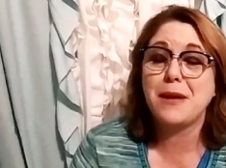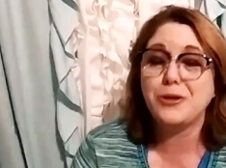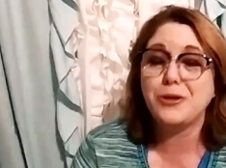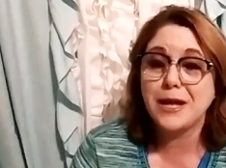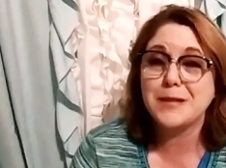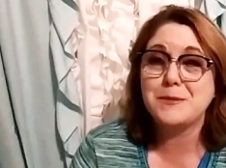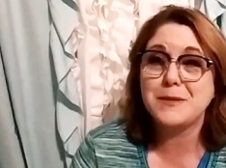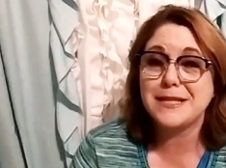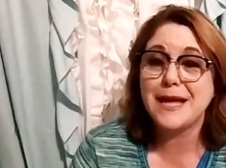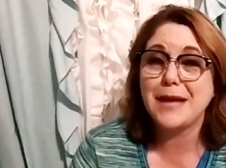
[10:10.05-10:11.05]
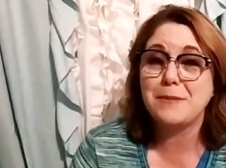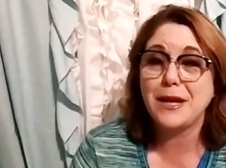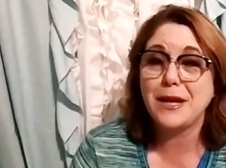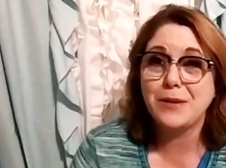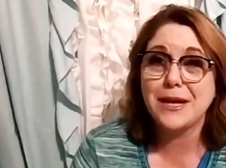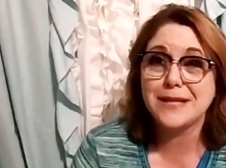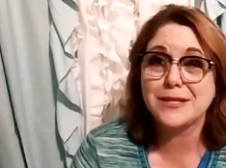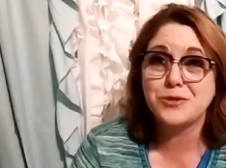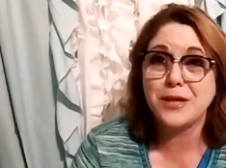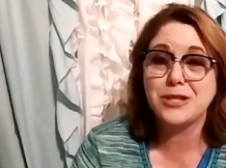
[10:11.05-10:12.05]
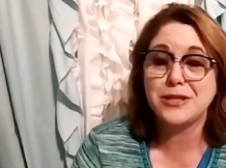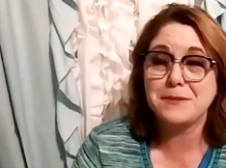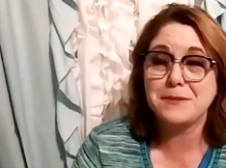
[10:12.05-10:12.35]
and your husband's name, and I know he has a strange name.